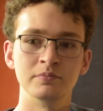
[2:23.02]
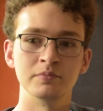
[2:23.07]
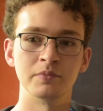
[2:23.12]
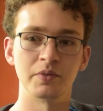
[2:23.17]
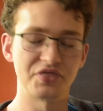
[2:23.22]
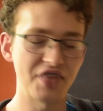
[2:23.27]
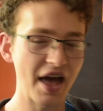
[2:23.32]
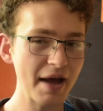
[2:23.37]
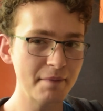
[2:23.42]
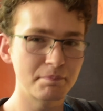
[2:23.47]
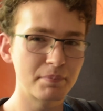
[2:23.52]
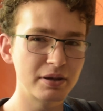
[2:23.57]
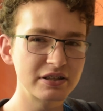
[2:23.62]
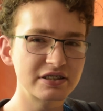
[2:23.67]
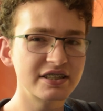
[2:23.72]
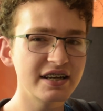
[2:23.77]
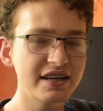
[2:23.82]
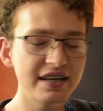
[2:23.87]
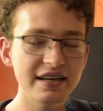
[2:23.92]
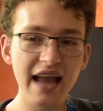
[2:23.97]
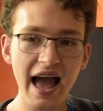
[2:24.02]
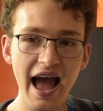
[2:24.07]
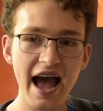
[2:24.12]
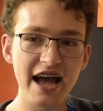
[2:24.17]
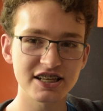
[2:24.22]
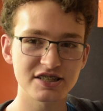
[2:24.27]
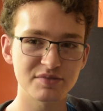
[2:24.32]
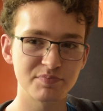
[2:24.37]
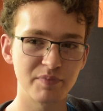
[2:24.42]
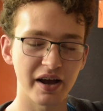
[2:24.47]
That particular
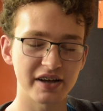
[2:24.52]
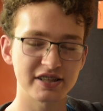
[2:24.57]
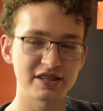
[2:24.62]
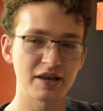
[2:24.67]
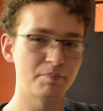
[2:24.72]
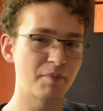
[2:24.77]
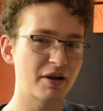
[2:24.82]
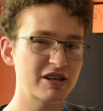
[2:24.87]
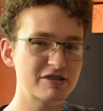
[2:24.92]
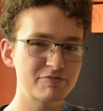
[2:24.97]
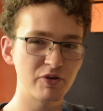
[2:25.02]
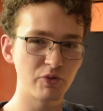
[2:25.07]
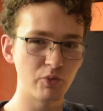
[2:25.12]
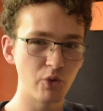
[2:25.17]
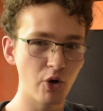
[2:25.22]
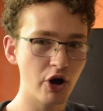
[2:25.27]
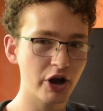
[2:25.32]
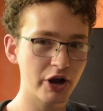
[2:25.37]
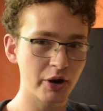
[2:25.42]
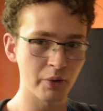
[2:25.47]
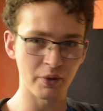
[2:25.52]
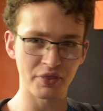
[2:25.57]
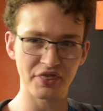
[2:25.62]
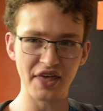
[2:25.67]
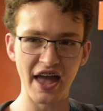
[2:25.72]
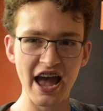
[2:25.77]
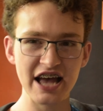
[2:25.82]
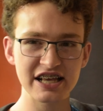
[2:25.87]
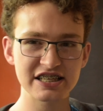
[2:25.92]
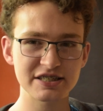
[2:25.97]
aspect must be working with
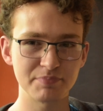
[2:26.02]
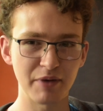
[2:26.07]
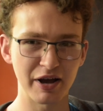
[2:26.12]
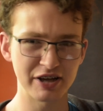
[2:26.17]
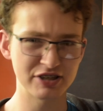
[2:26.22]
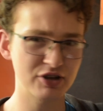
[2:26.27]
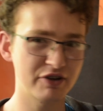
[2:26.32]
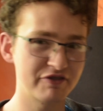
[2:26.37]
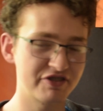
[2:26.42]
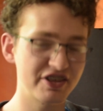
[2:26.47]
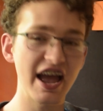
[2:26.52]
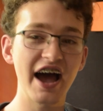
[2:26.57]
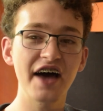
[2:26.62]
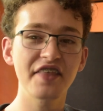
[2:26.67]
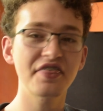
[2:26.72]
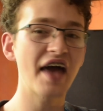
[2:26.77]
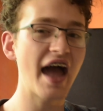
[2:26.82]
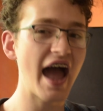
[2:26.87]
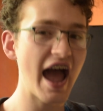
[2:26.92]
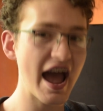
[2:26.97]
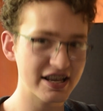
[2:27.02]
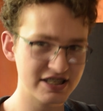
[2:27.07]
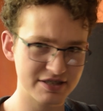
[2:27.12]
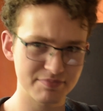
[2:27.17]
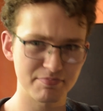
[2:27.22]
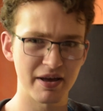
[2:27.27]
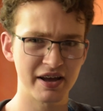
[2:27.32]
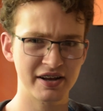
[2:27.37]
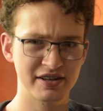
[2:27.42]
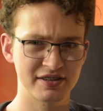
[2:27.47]
aspects of the other
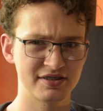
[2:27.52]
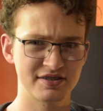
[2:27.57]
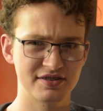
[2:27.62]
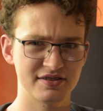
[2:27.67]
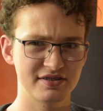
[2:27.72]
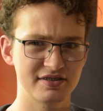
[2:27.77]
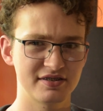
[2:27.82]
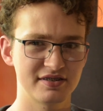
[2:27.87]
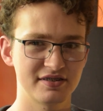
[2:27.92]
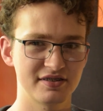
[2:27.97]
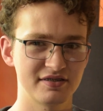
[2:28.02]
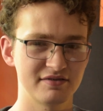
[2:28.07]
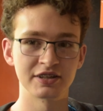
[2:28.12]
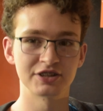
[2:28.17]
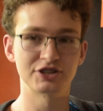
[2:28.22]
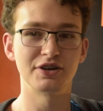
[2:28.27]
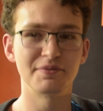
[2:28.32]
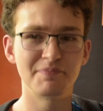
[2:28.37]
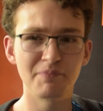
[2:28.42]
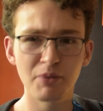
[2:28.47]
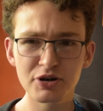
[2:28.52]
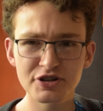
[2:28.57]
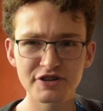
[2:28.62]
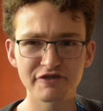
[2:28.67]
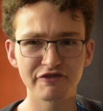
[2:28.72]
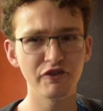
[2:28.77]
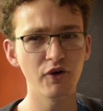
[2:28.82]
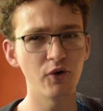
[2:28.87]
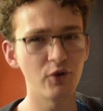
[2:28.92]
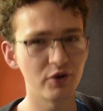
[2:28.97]
aspects to push
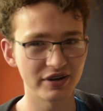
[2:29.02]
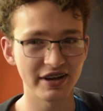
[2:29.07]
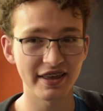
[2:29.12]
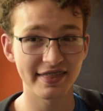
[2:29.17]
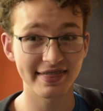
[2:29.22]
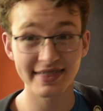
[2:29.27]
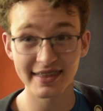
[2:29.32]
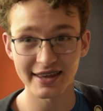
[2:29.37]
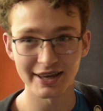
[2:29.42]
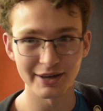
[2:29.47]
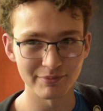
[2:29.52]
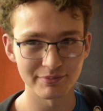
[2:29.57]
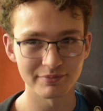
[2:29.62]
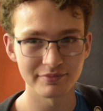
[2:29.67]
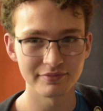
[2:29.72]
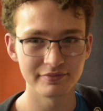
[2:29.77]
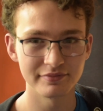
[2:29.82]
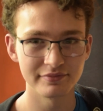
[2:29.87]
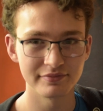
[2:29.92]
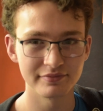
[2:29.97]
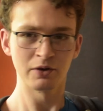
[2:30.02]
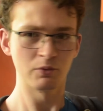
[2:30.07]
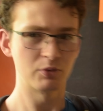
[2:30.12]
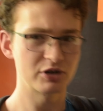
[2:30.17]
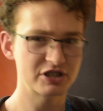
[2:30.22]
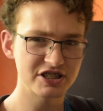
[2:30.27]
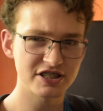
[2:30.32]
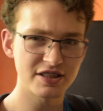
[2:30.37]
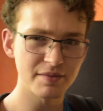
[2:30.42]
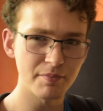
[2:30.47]
forward a theme,
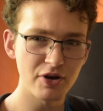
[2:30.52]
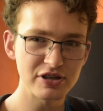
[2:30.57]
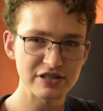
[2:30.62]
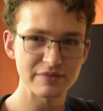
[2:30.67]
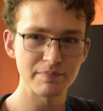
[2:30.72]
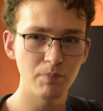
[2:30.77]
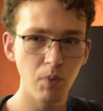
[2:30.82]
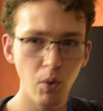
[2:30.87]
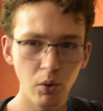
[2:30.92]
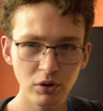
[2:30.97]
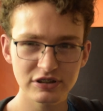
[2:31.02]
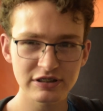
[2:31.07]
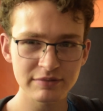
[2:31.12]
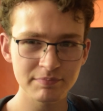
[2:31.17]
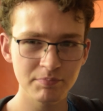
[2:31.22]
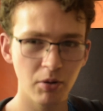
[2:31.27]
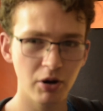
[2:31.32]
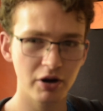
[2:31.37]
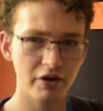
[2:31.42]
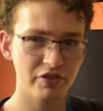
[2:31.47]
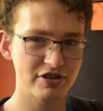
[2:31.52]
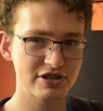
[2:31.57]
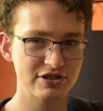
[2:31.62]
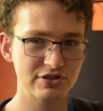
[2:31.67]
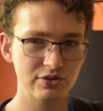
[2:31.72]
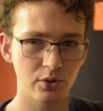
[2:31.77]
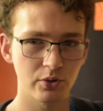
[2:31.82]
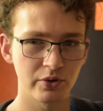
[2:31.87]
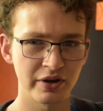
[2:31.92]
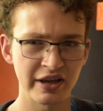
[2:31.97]
which is the most important part of the
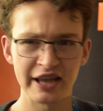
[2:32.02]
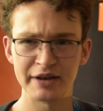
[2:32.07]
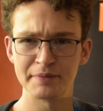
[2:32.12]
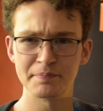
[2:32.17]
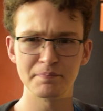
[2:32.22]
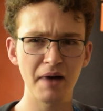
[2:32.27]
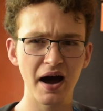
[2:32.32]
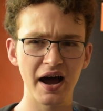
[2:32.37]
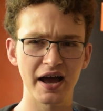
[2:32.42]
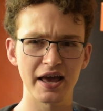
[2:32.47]
story in my